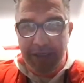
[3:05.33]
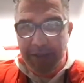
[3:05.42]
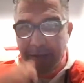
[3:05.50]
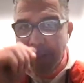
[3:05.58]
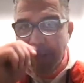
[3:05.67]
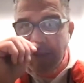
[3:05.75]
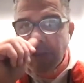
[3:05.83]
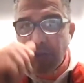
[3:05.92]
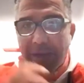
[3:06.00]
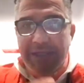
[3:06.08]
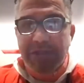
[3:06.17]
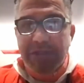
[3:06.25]
body.
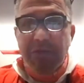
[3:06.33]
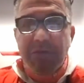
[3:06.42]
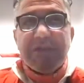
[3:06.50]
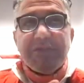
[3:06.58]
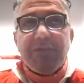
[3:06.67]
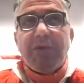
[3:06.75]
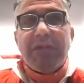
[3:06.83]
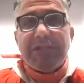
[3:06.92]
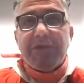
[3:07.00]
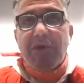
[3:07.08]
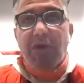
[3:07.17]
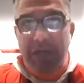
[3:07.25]
So as soon as
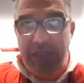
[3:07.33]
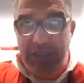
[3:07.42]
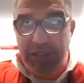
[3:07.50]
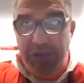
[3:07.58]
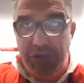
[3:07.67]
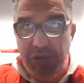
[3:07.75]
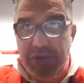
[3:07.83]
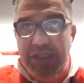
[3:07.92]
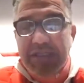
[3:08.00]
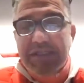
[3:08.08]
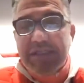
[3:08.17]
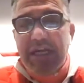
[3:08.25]
one of these chronic
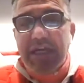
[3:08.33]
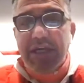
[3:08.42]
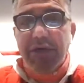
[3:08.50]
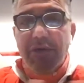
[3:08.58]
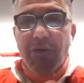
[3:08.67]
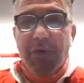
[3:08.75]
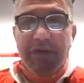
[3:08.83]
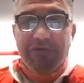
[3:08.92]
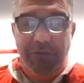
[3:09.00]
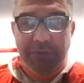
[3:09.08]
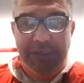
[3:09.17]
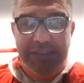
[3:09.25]
issues is taken away
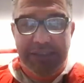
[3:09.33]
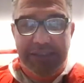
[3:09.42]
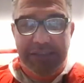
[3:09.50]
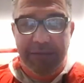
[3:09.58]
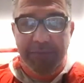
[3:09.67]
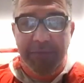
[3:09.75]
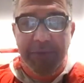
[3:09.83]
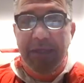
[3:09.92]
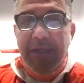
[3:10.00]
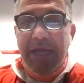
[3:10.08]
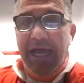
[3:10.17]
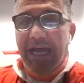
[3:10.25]
from the system,
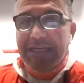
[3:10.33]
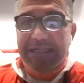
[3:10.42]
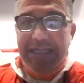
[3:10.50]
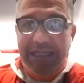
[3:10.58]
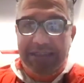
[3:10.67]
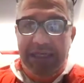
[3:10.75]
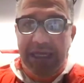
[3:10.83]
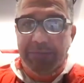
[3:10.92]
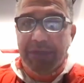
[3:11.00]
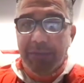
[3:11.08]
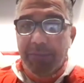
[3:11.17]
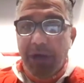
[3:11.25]
at that
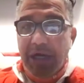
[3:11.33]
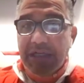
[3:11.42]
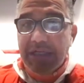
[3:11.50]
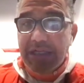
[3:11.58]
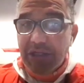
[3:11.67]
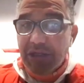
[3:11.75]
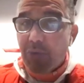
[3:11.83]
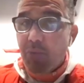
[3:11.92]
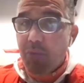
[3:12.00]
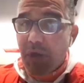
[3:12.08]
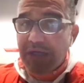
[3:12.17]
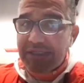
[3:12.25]
time, the body either
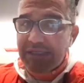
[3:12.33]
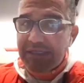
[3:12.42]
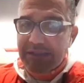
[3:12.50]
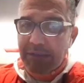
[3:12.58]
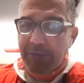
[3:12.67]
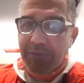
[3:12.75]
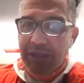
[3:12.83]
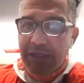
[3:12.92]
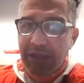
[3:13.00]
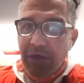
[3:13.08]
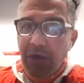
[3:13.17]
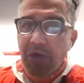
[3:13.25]
wants
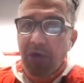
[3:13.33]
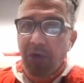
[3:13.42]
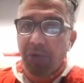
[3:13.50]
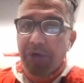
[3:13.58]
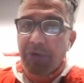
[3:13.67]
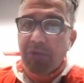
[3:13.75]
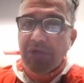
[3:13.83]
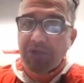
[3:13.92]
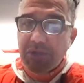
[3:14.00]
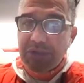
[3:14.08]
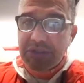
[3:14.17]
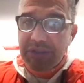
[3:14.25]
something or it wants
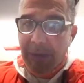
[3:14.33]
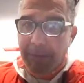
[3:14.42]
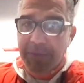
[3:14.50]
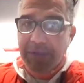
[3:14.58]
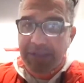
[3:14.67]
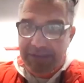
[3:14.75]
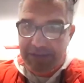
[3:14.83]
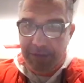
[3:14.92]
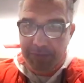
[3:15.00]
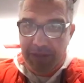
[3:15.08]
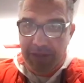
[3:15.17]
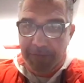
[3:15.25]
to dump
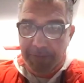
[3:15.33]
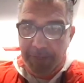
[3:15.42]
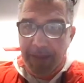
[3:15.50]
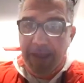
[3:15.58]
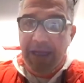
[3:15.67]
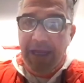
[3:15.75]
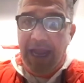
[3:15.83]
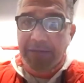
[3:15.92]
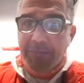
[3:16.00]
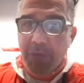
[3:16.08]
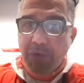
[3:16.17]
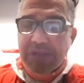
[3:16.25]
something.
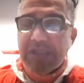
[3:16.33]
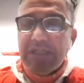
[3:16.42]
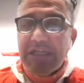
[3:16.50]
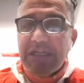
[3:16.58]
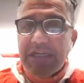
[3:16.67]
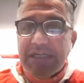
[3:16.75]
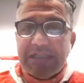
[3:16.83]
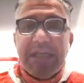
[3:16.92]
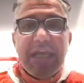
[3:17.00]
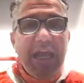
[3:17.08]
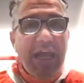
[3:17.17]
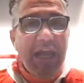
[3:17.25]
And mostly is
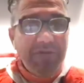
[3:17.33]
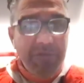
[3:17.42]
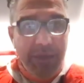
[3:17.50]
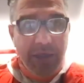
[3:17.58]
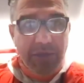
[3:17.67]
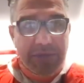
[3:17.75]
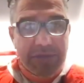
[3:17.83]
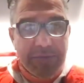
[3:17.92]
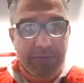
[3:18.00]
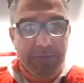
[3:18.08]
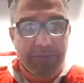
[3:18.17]
heavy metals.